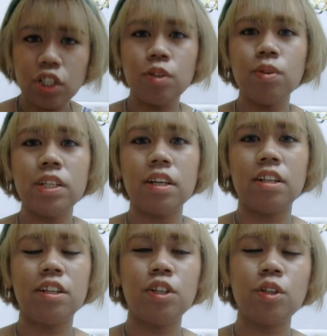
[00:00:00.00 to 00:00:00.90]
use
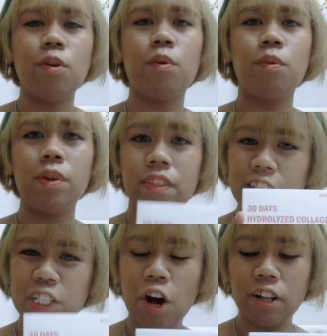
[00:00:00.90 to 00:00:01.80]
it. So with
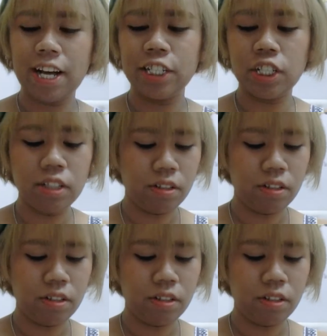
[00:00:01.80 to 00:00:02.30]
this collagen,